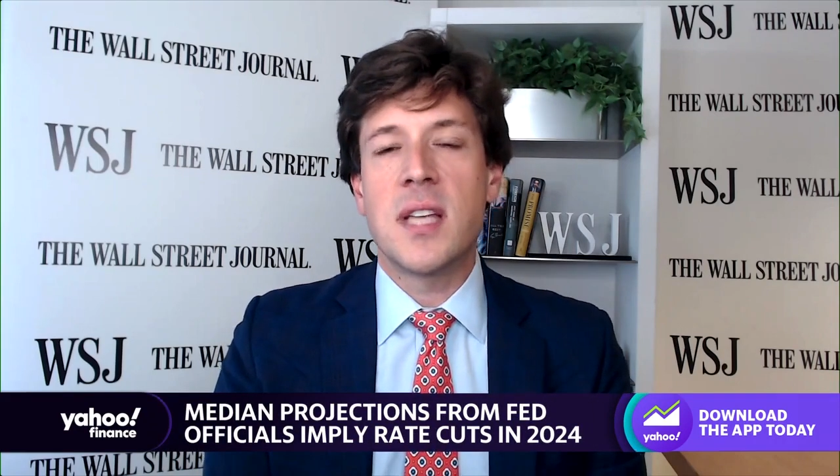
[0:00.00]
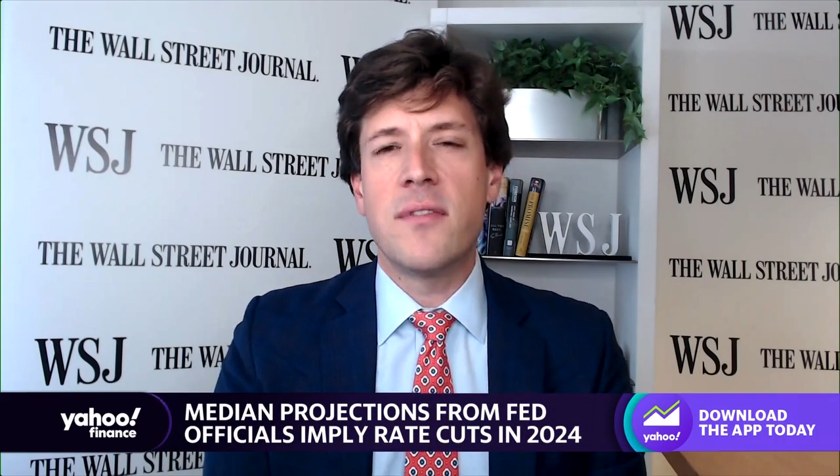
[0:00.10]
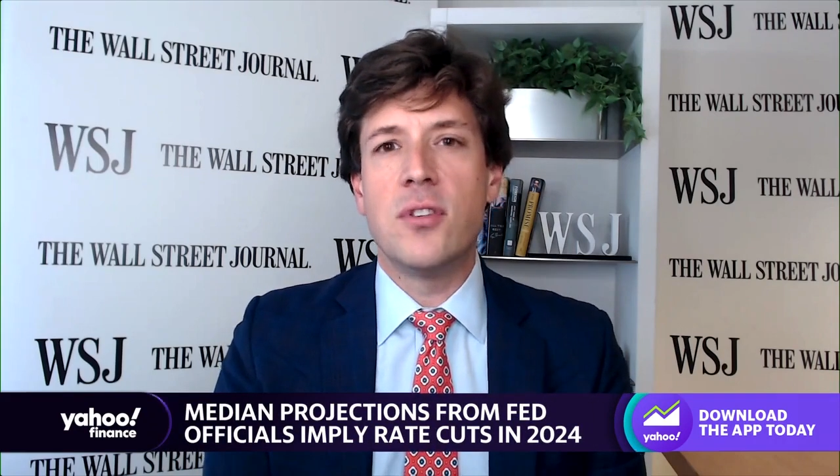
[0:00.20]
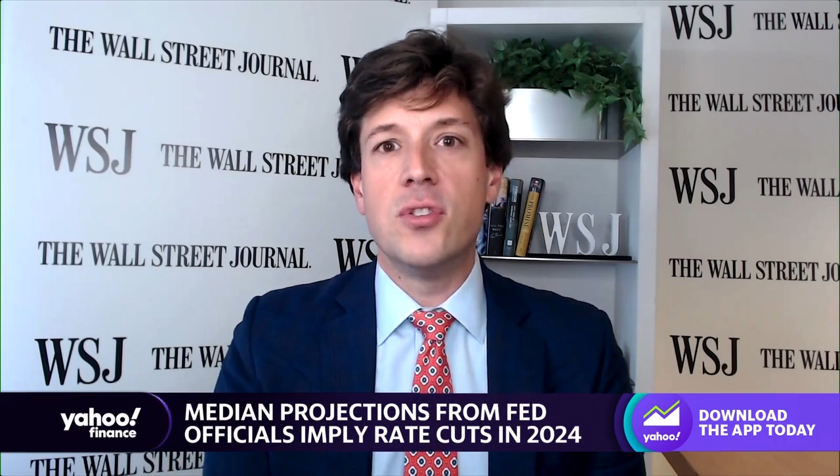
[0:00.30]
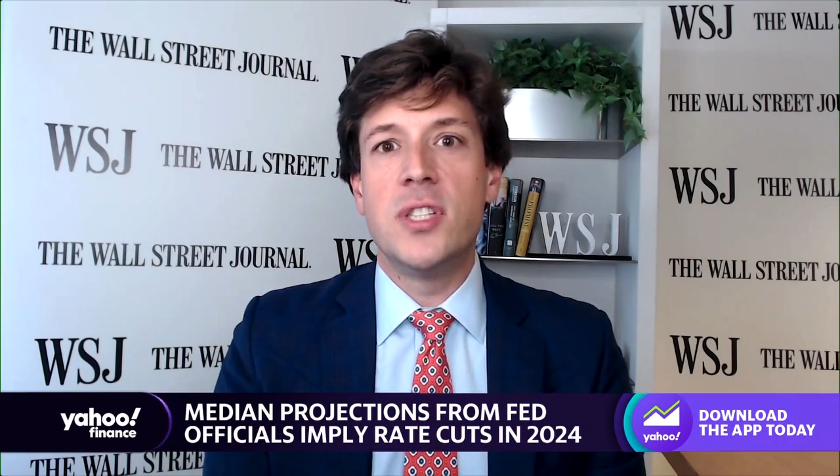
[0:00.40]

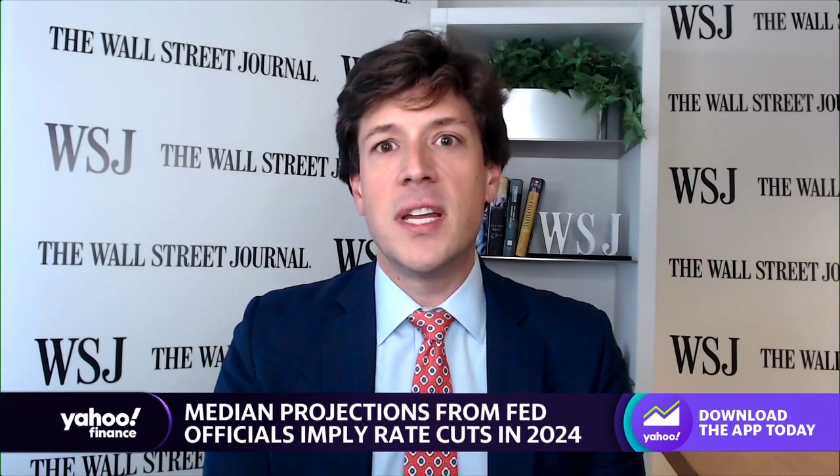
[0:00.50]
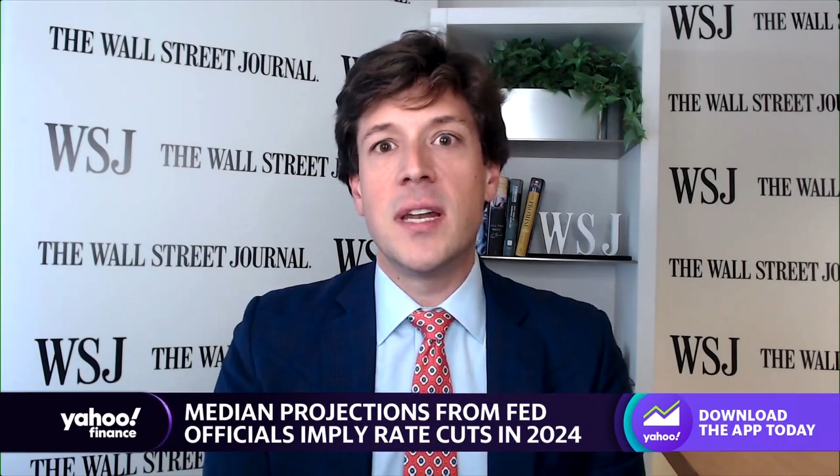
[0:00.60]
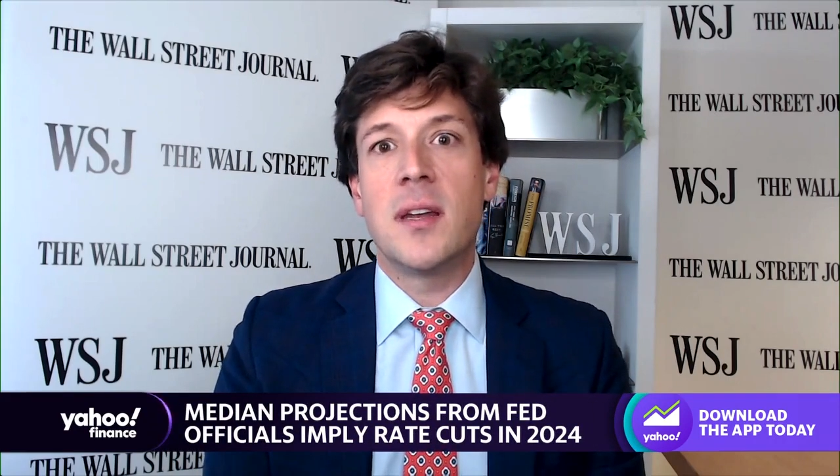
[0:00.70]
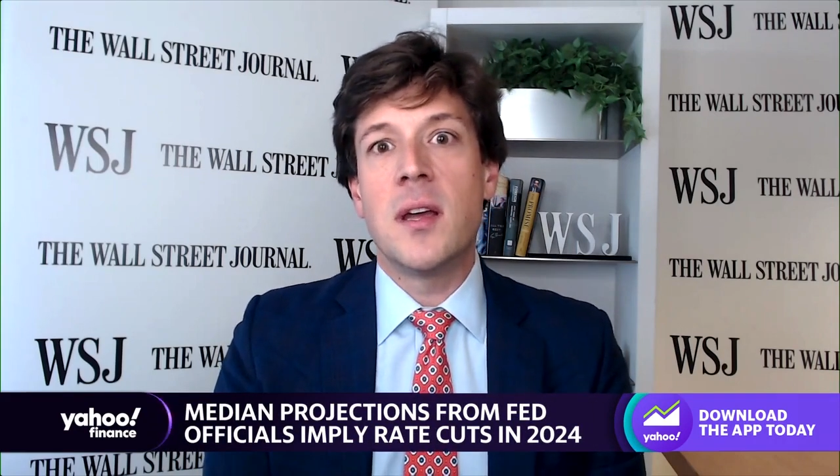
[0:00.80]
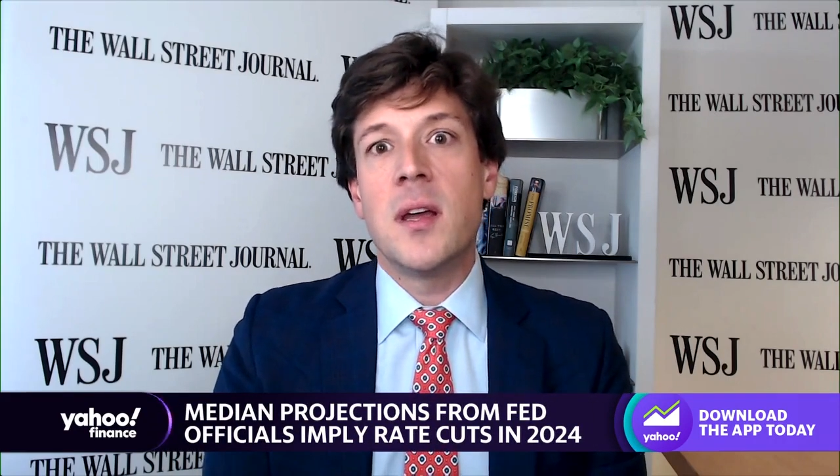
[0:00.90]
seven who
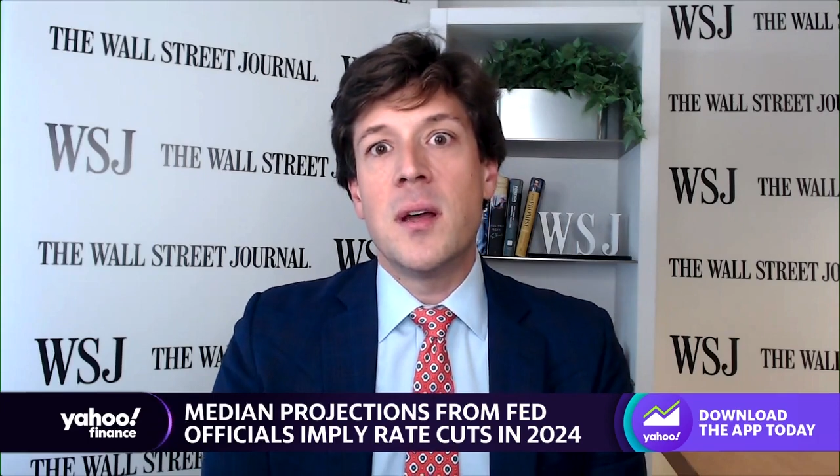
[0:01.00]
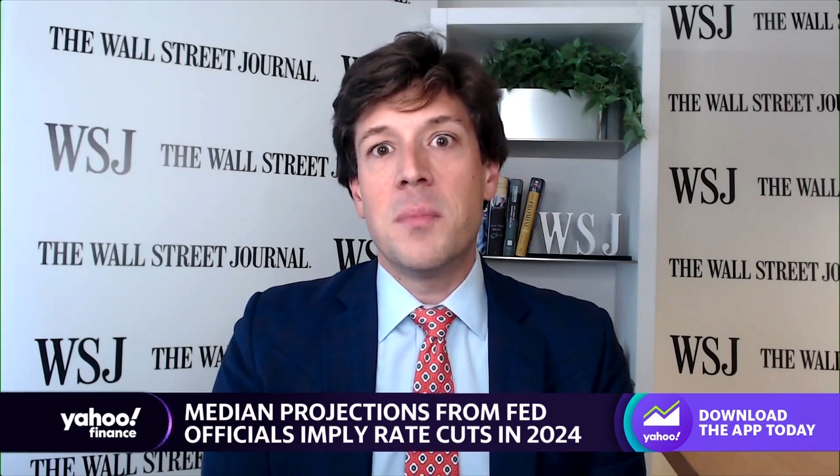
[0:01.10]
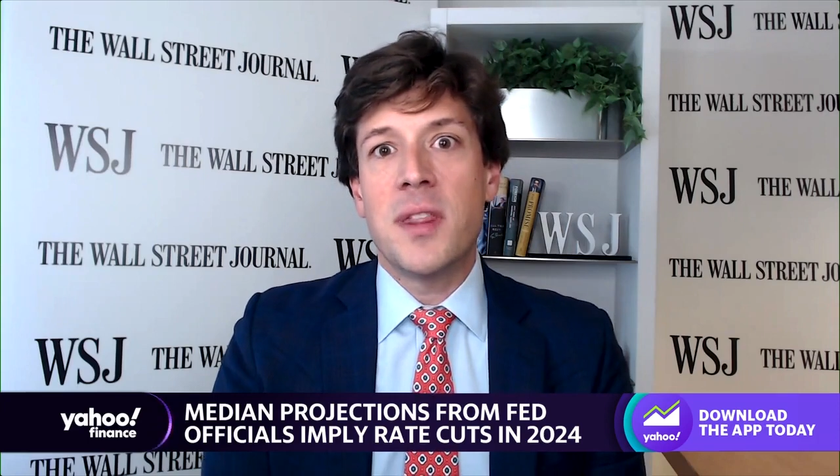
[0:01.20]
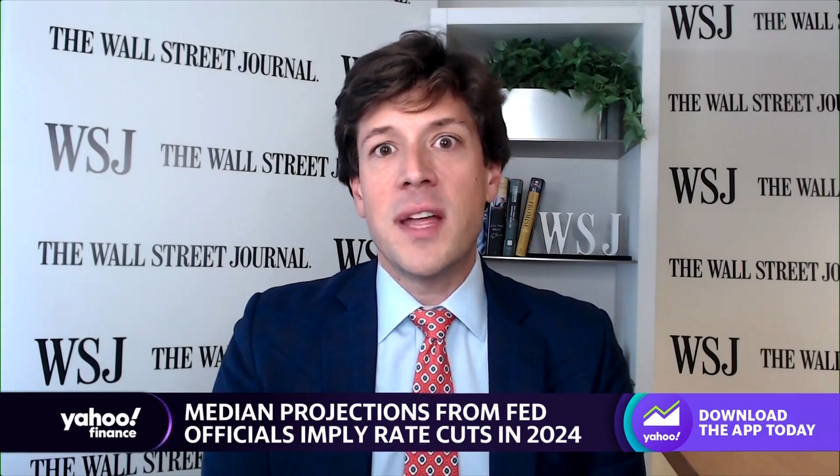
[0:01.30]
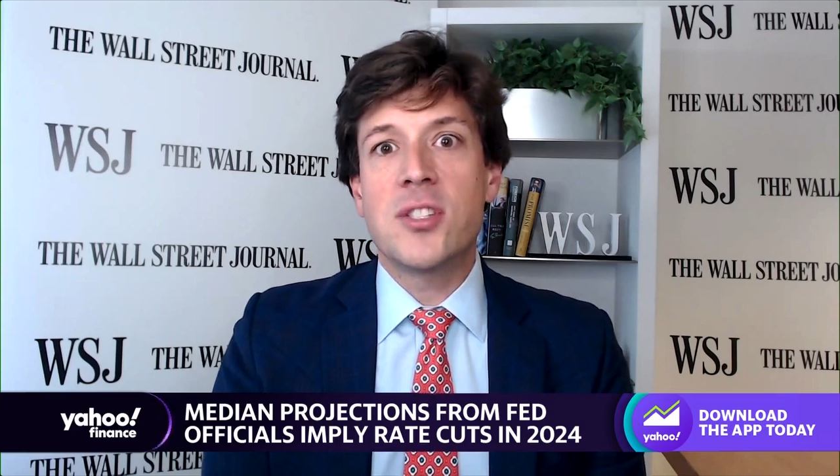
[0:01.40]
didn't.
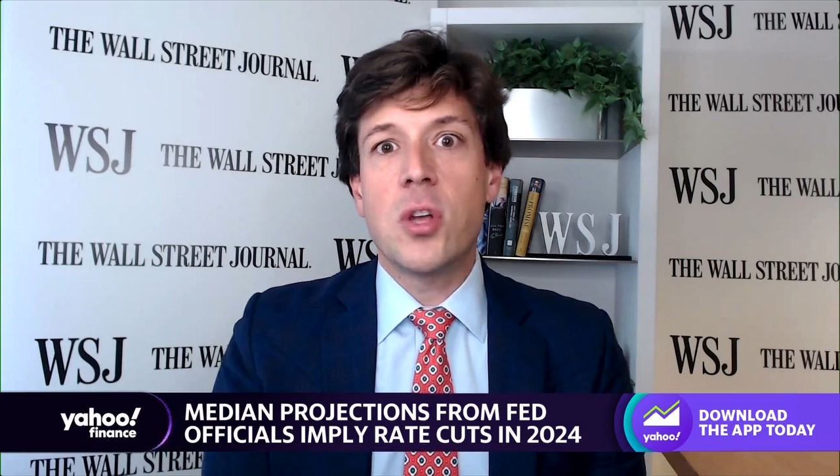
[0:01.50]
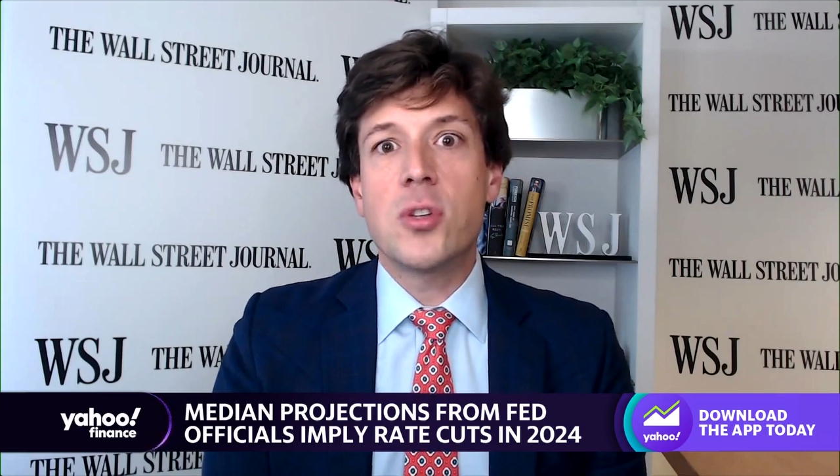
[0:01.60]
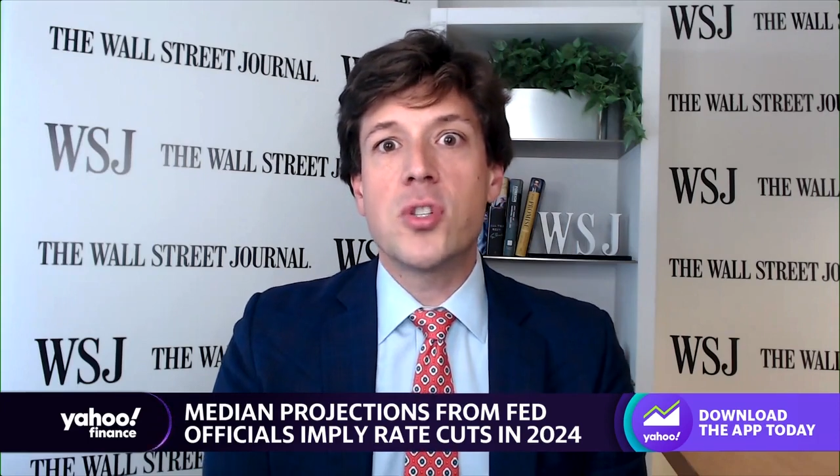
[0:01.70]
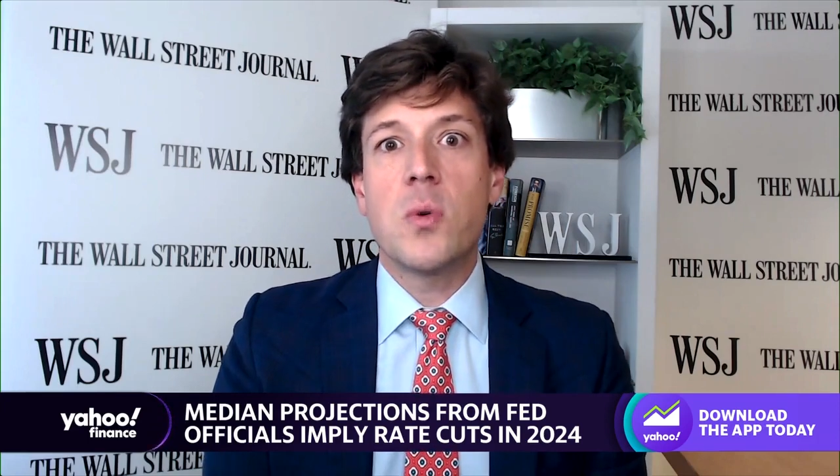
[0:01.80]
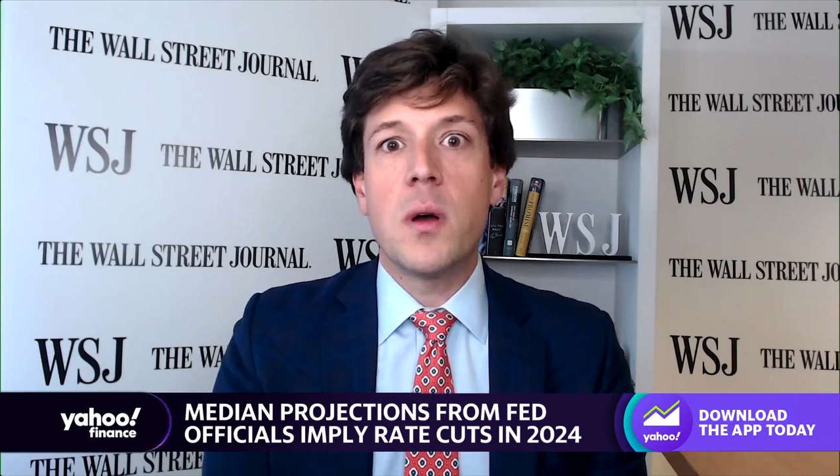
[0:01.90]
But that's
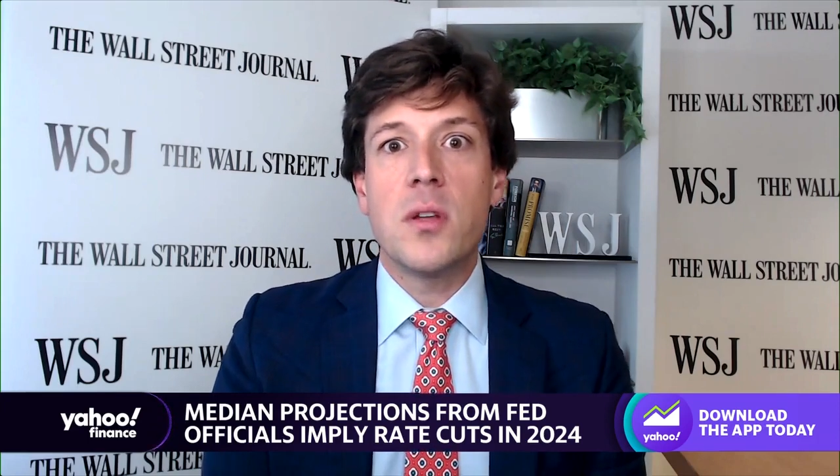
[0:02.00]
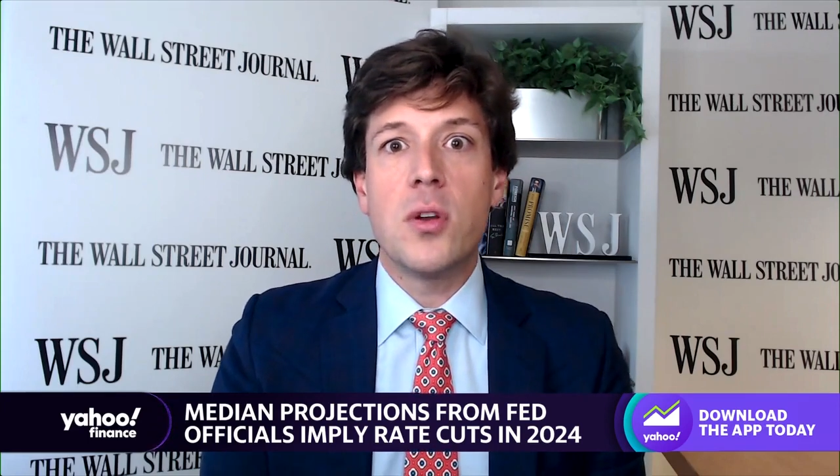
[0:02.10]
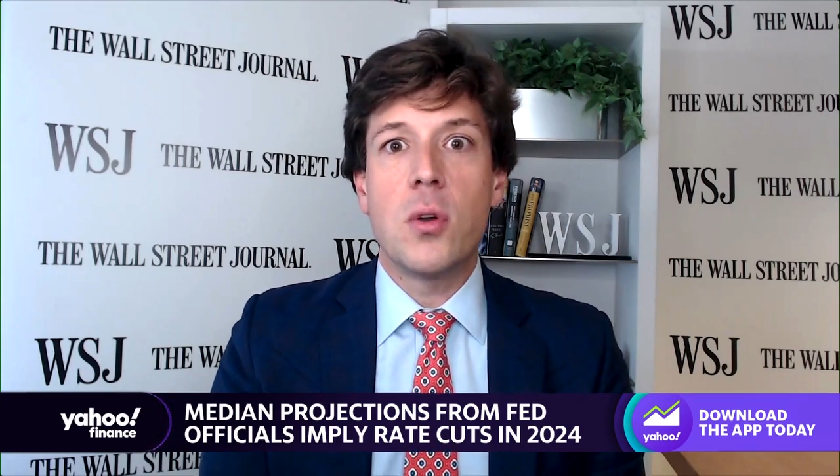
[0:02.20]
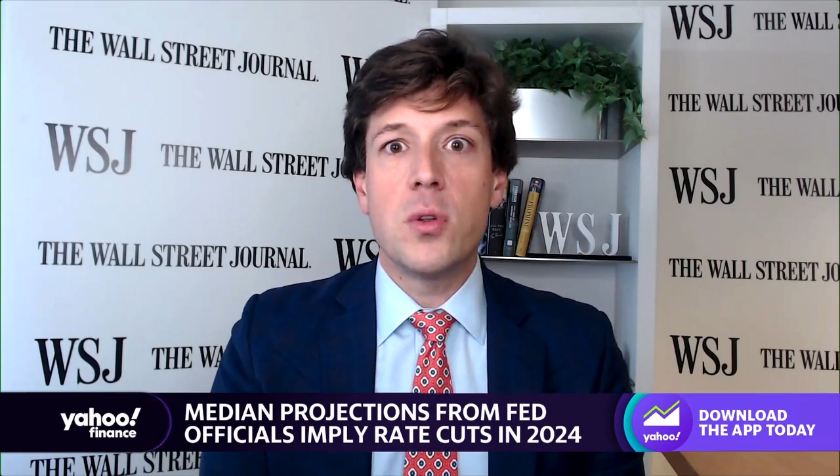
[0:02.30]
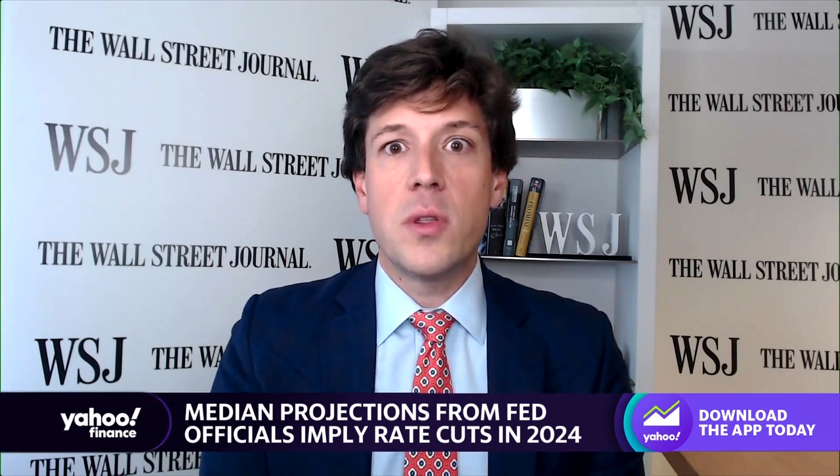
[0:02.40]
also, a,
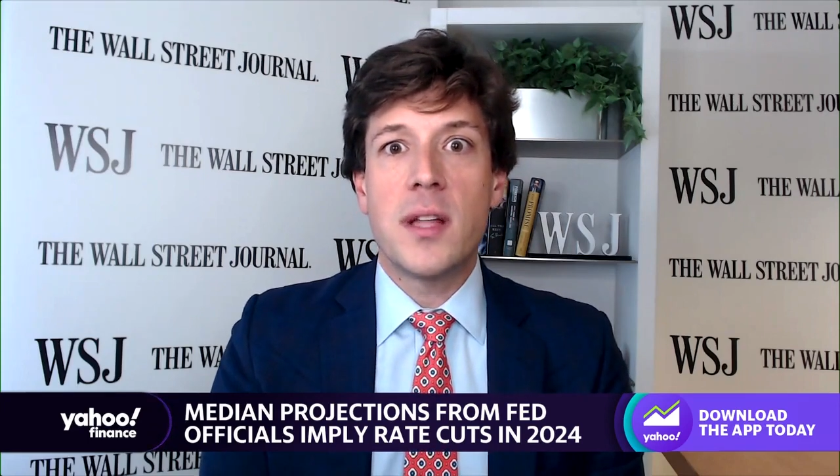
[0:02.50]
you know,